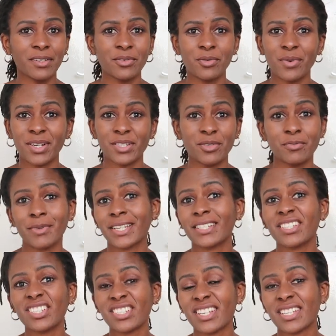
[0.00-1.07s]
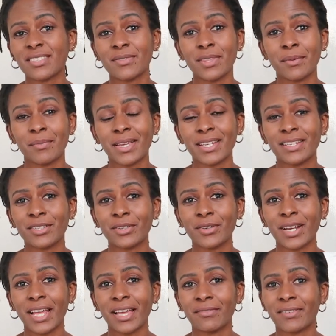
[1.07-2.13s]
you want to make t-shirts for the men in
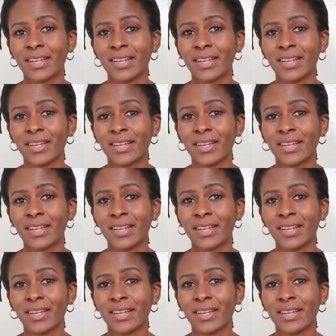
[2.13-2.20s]
your life.